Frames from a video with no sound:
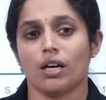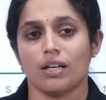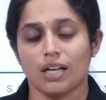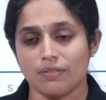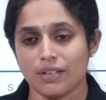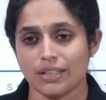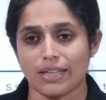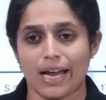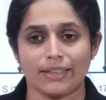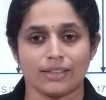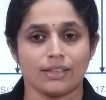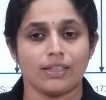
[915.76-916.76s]
cover
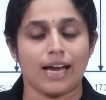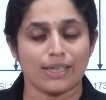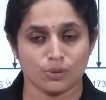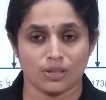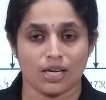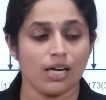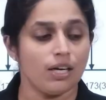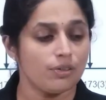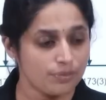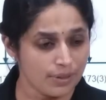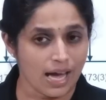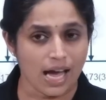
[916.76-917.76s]
that lacuna,
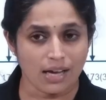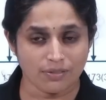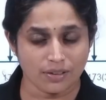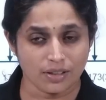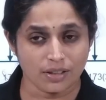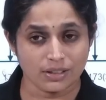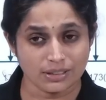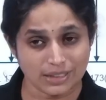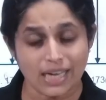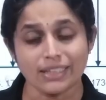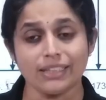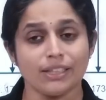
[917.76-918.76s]
we have
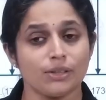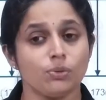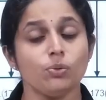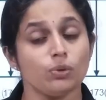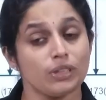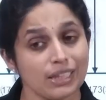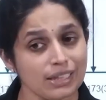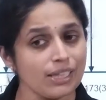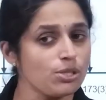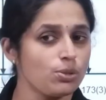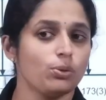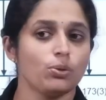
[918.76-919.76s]
started a new
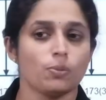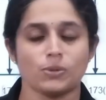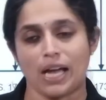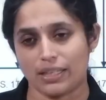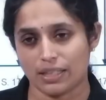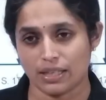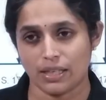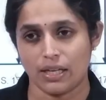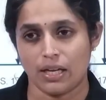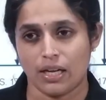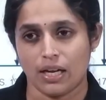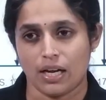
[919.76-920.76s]
English YouTube channel
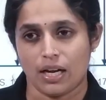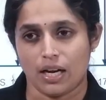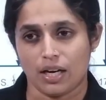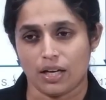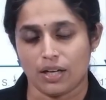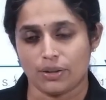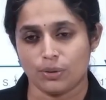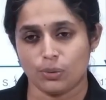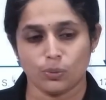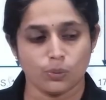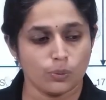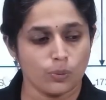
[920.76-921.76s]

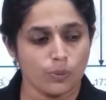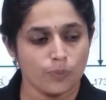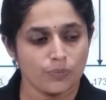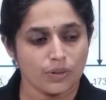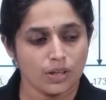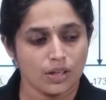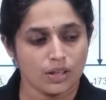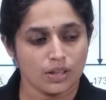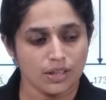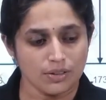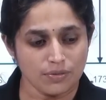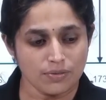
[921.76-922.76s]
to
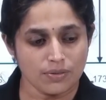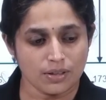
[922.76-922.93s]
give